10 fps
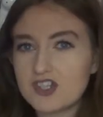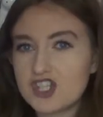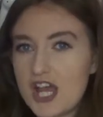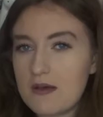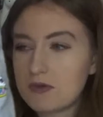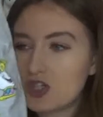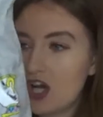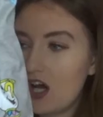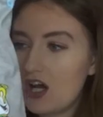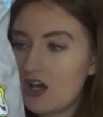chip
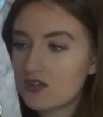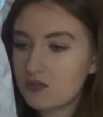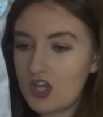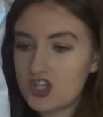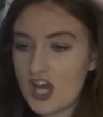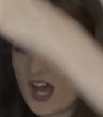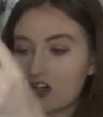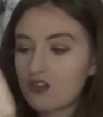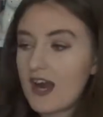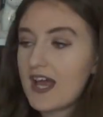shorts, which
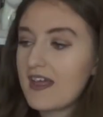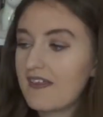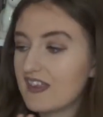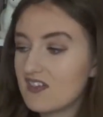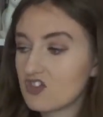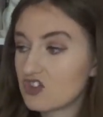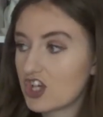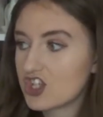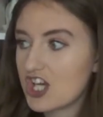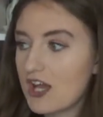are grey, and then they've just
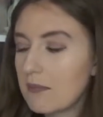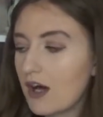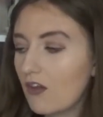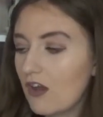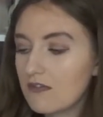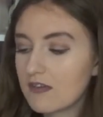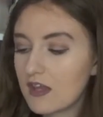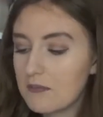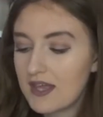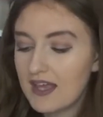got chip all over
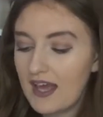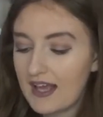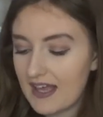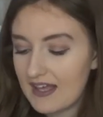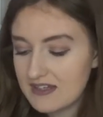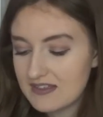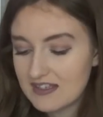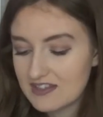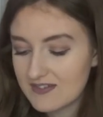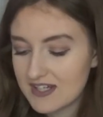them. Again,
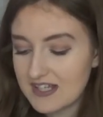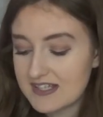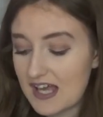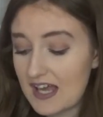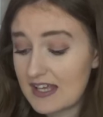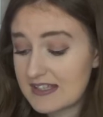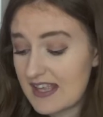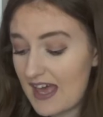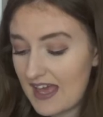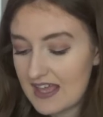these are in a size
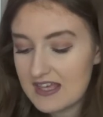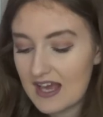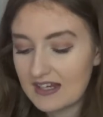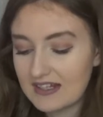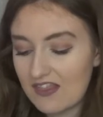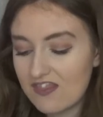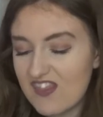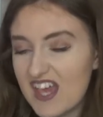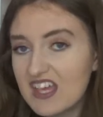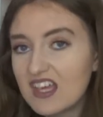8, and I
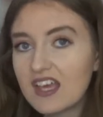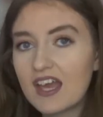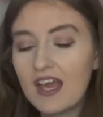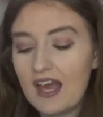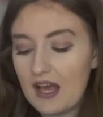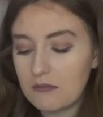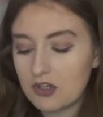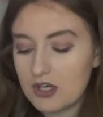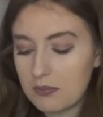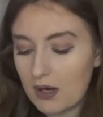think I'm
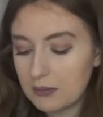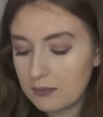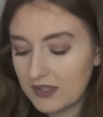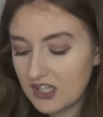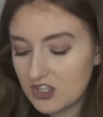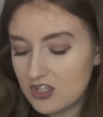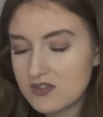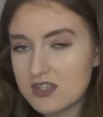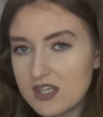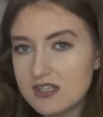going to probably
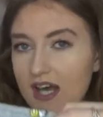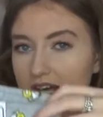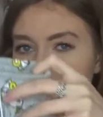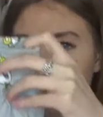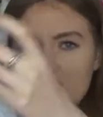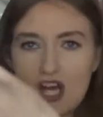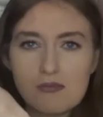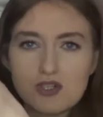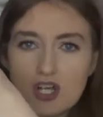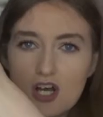use these as
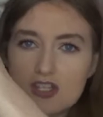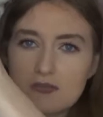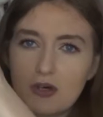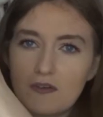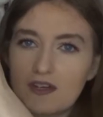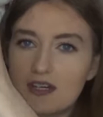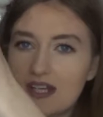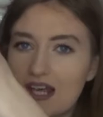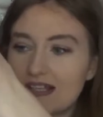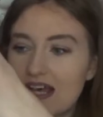pyjama shorts more than
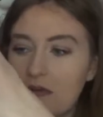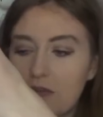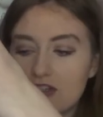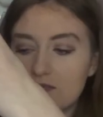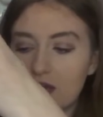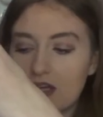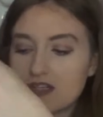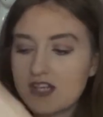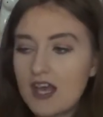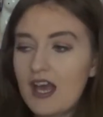daytime ones,
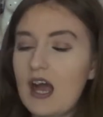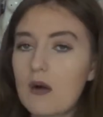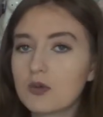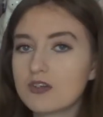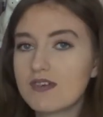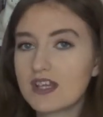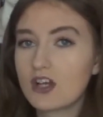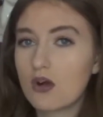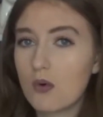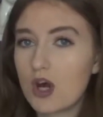because I wouldn't really
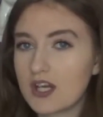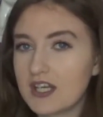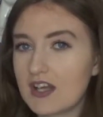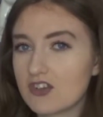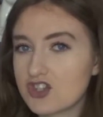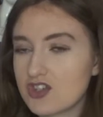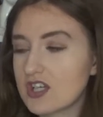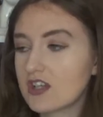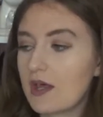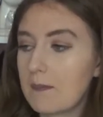go walking down the
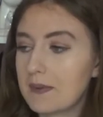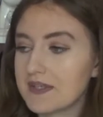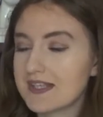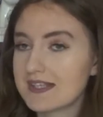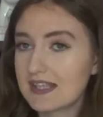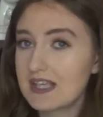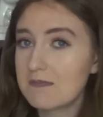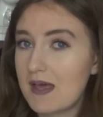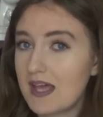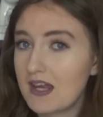street in them, but to
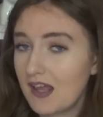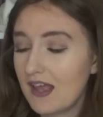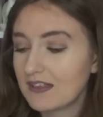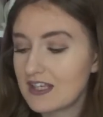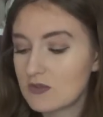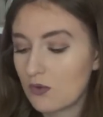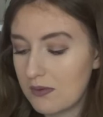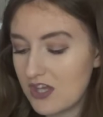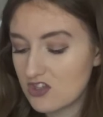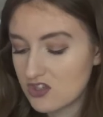sleep in, these will
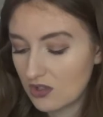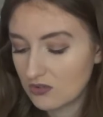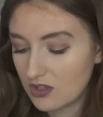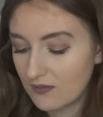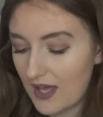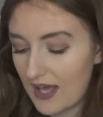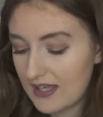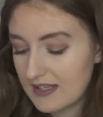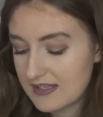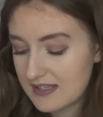be so, so
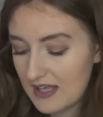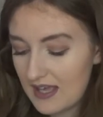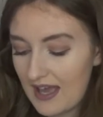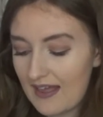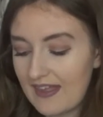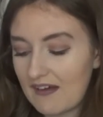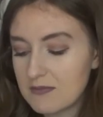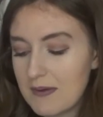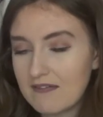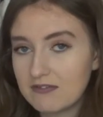nice. And they have
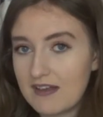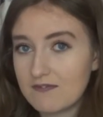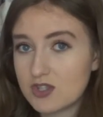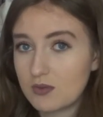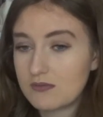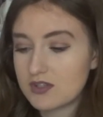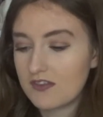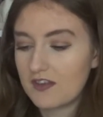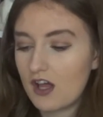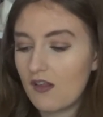a bit of length to them, so
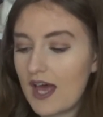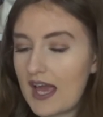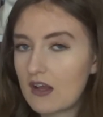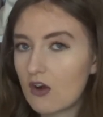they're not like